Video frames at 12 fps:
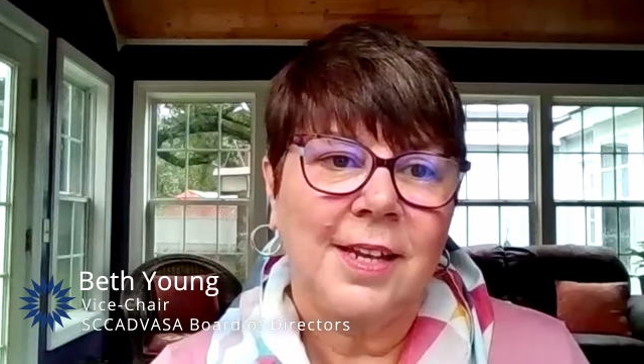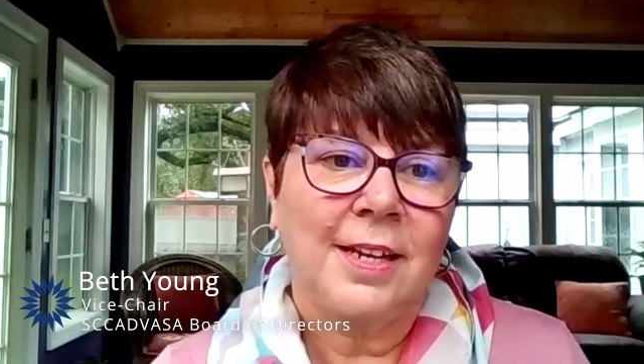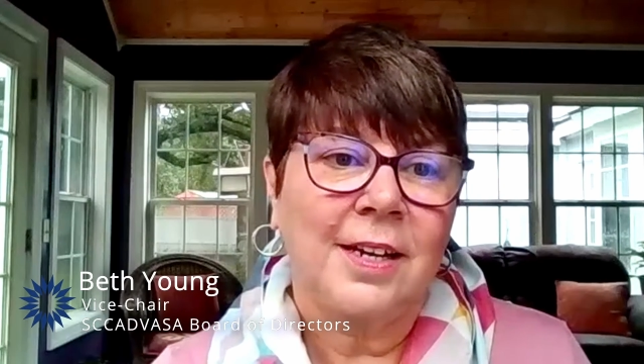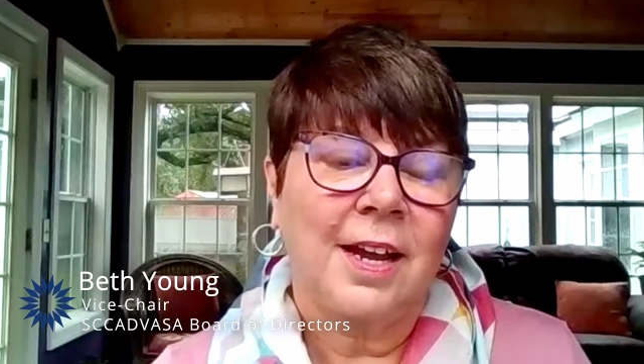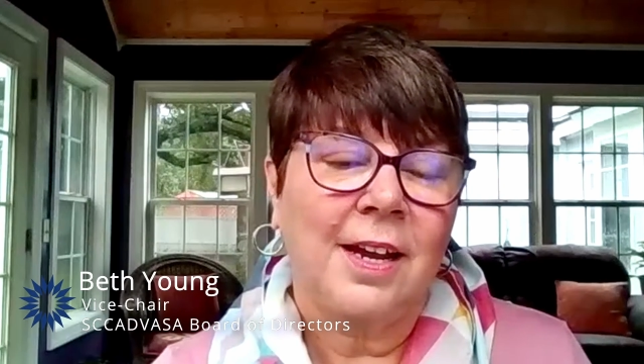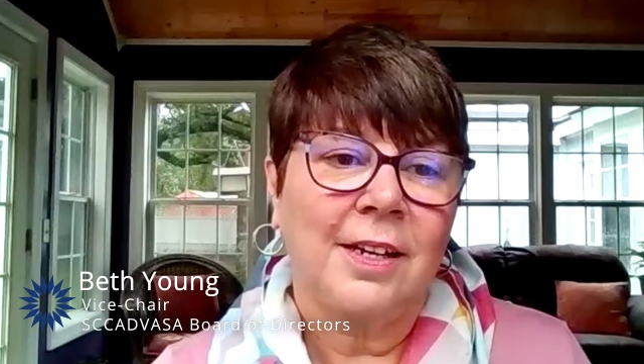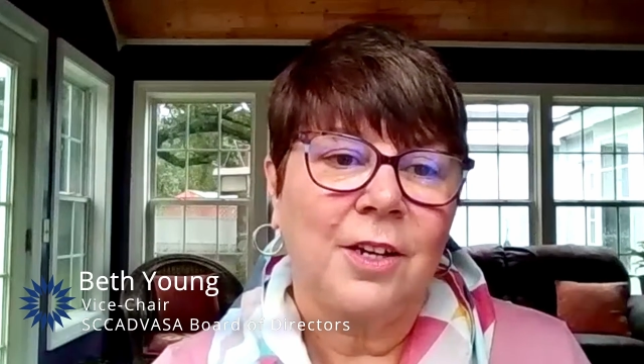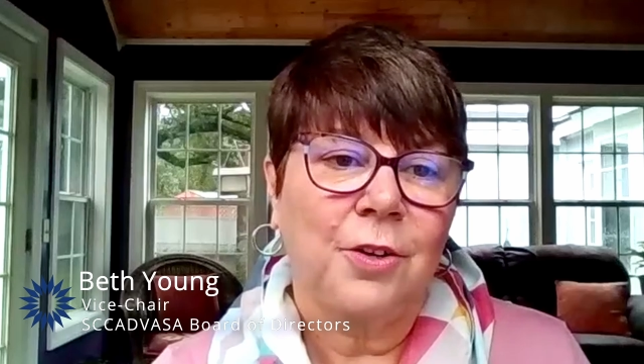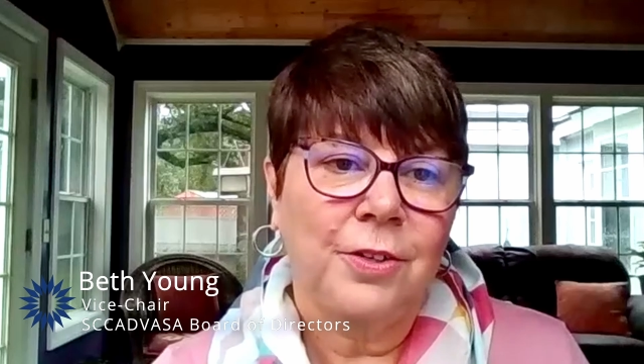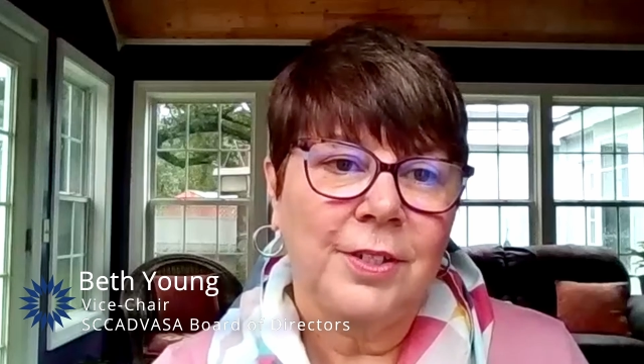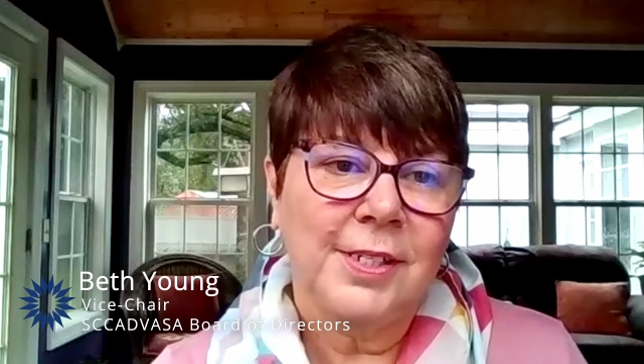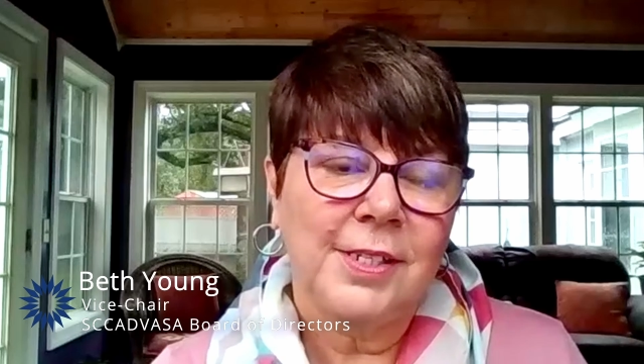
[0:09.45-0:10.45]
and I
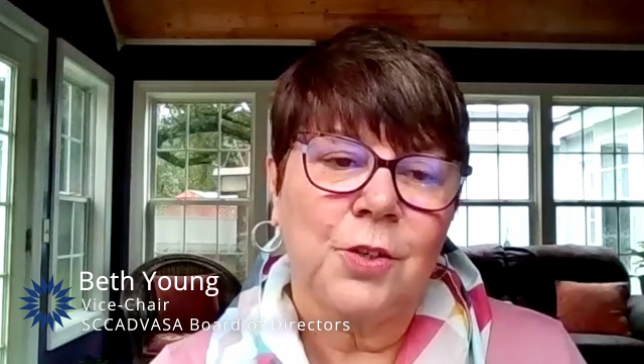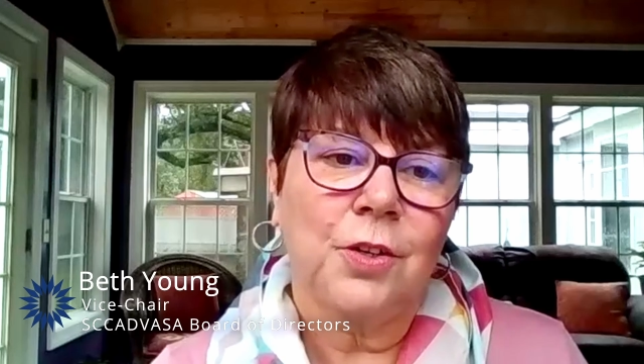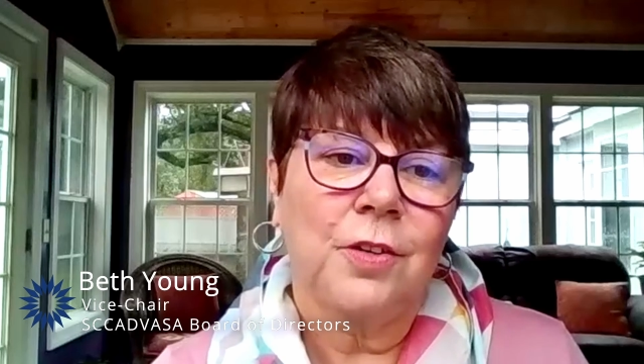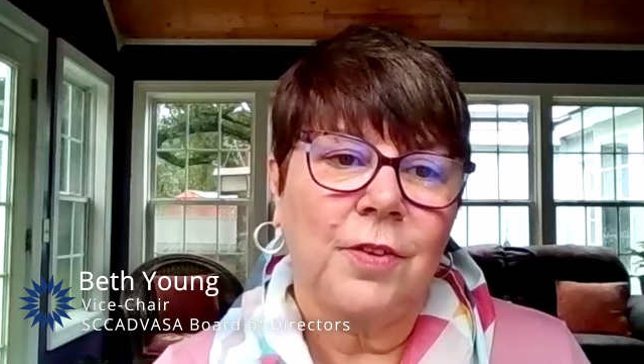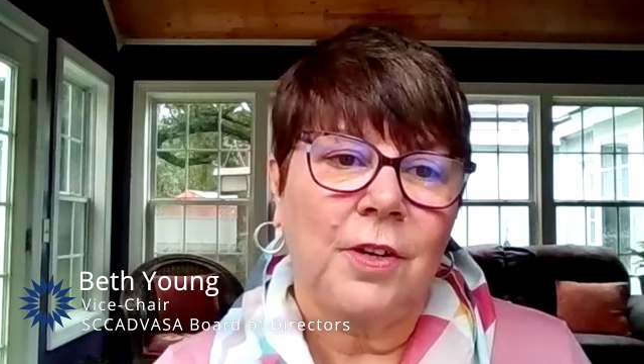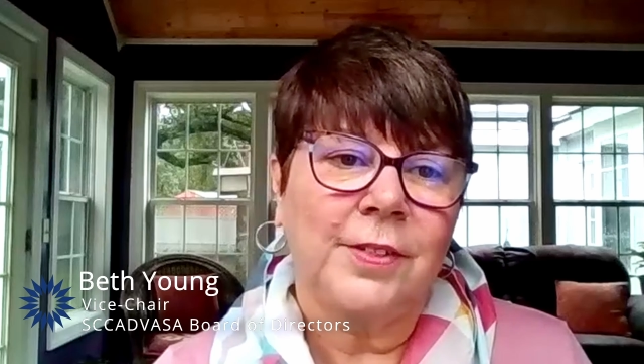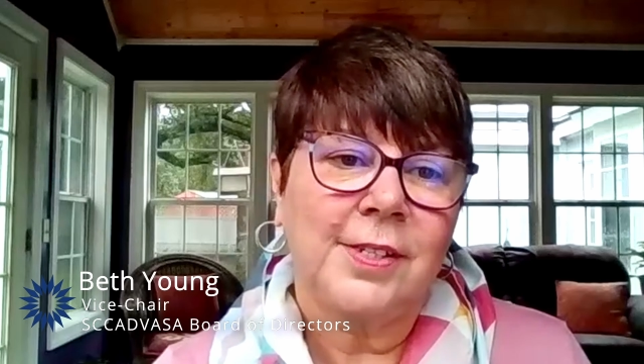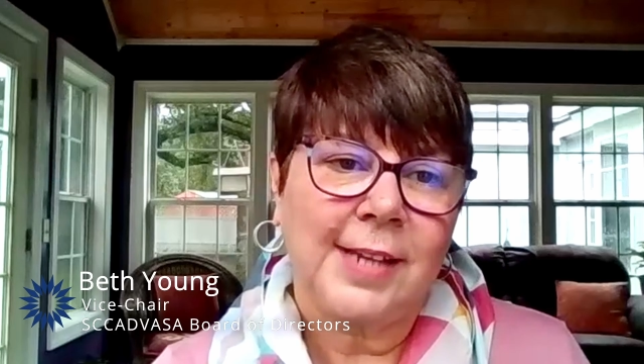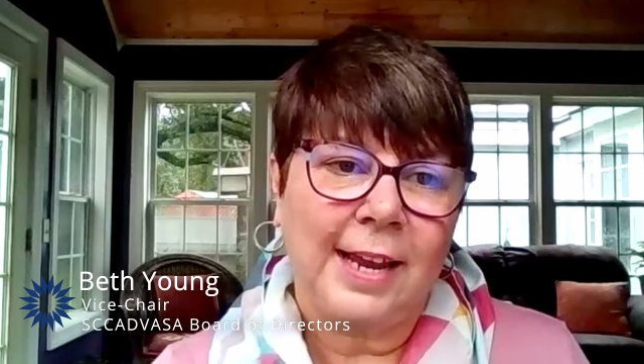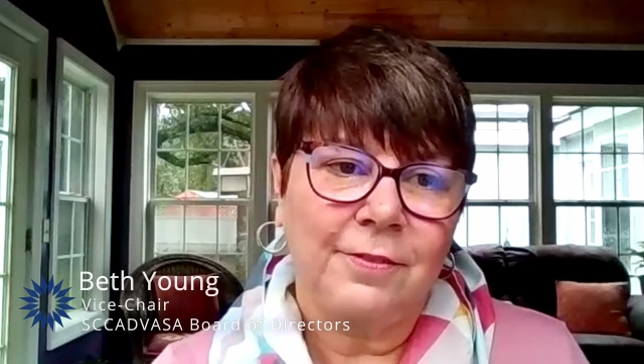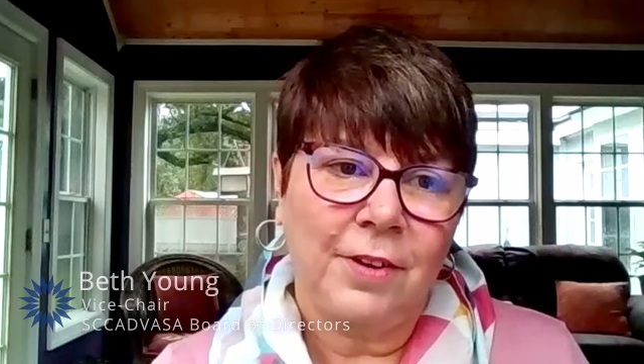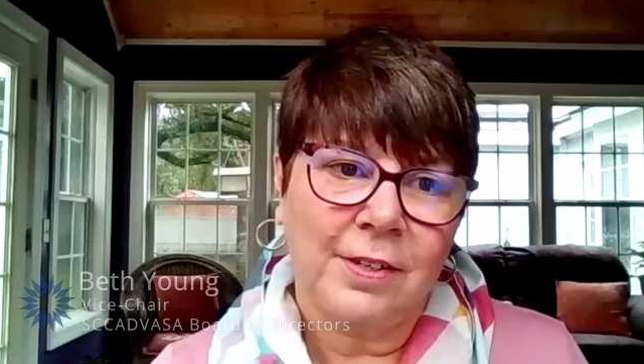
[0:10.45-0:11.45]
currently serve on the
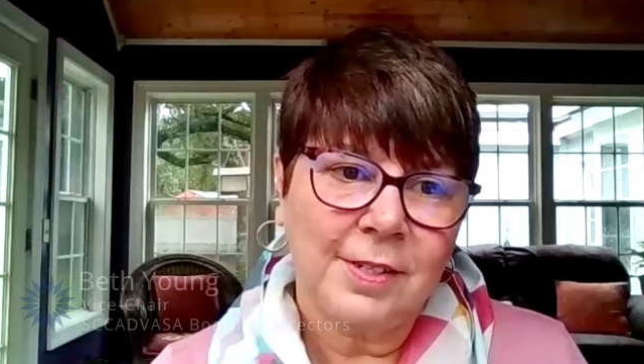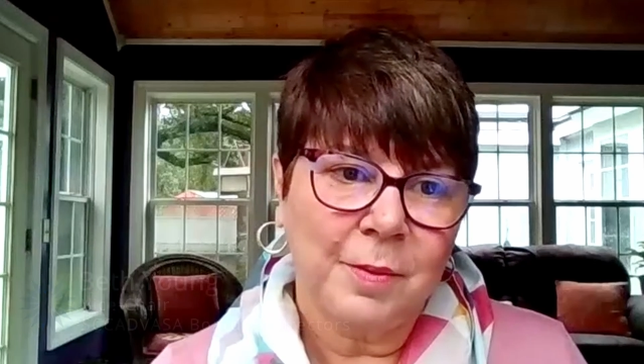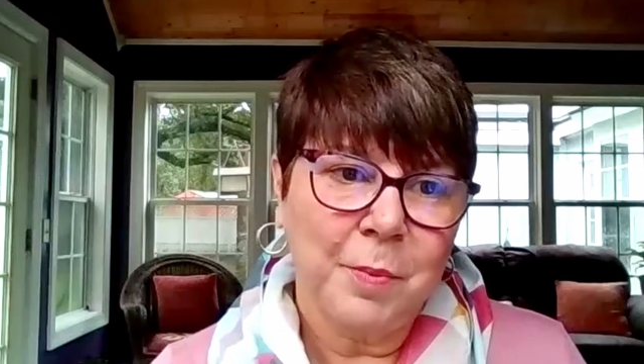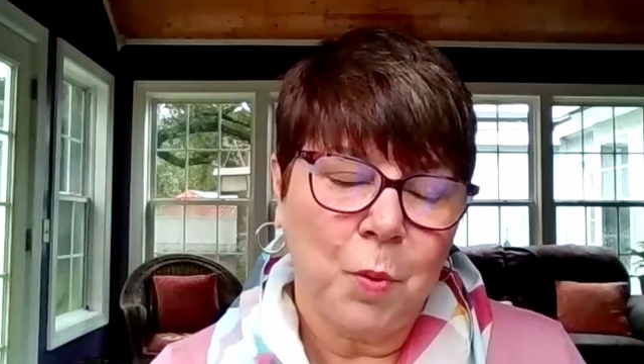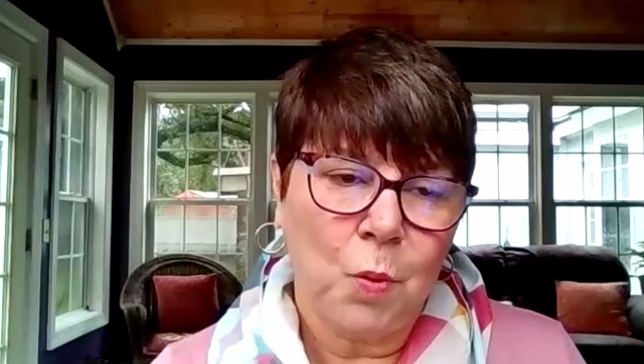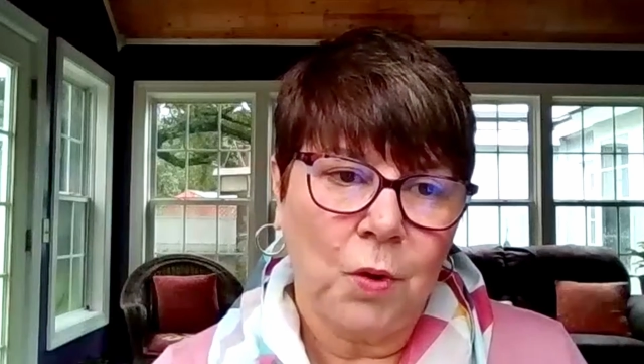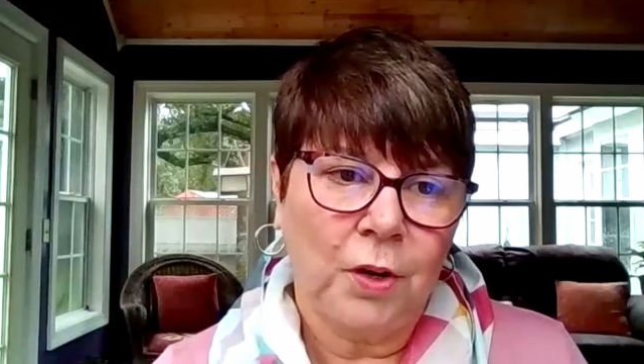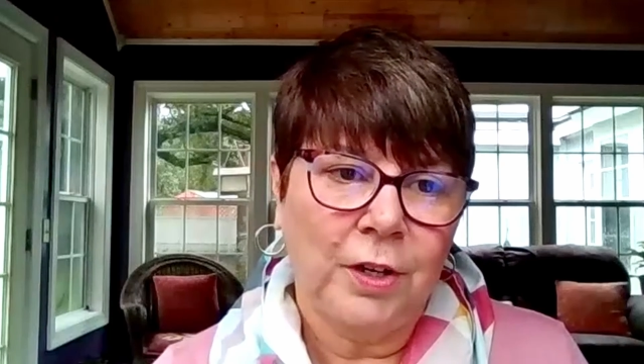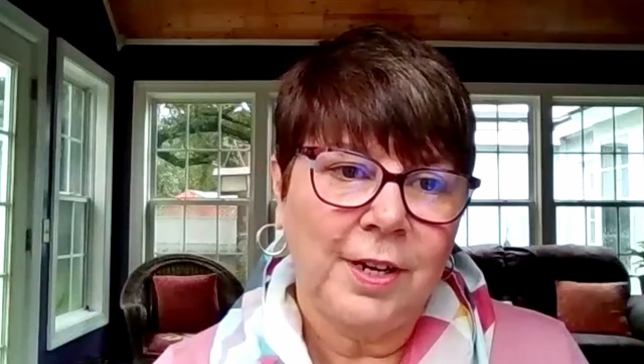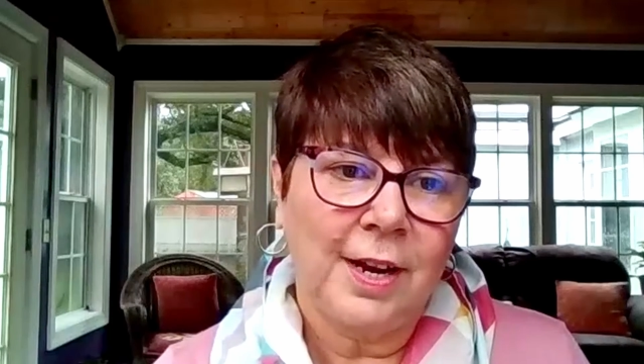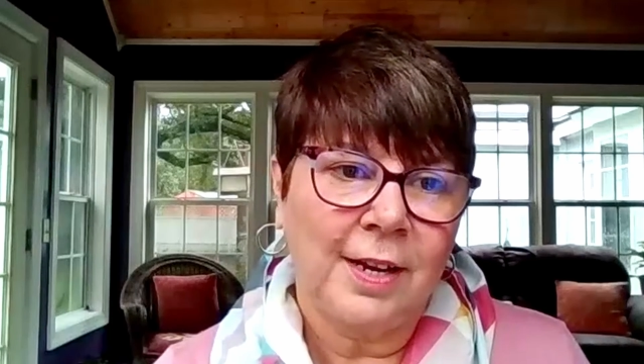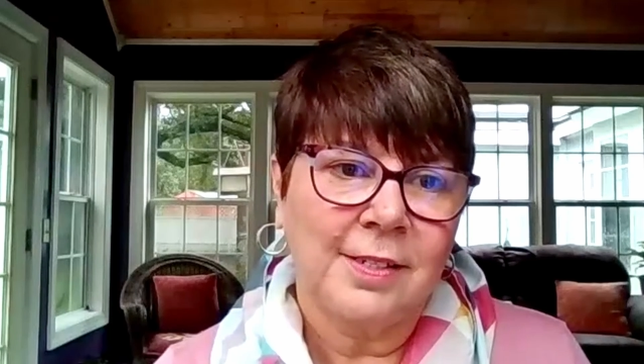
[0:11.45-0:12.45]
SCCADVASA
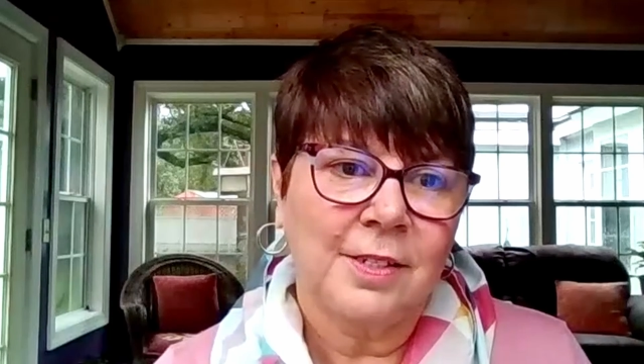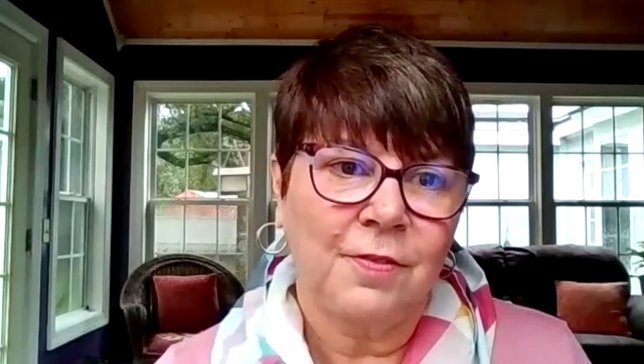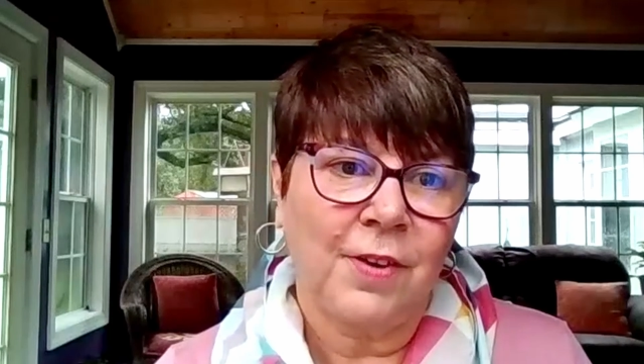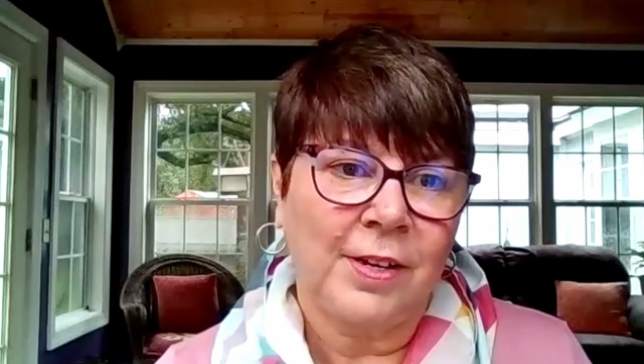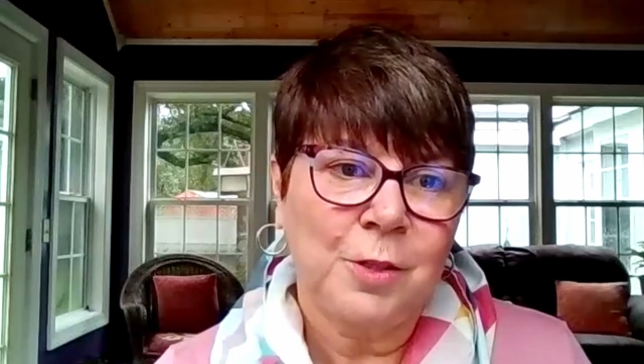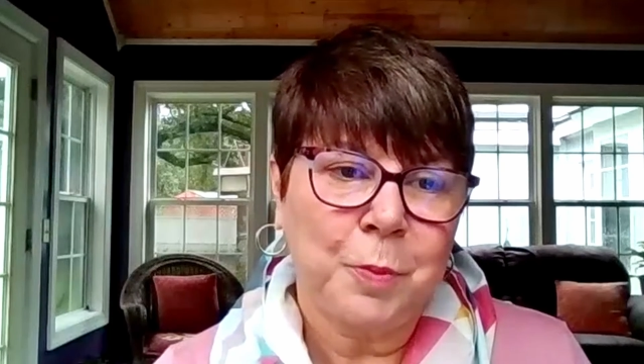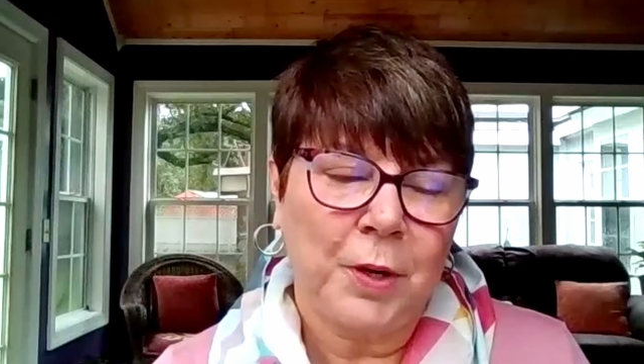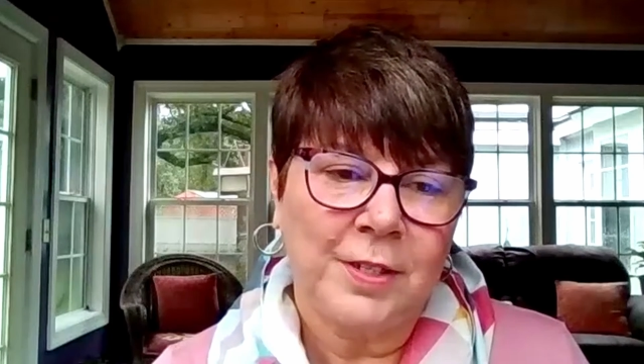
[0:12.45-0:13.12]
board as vice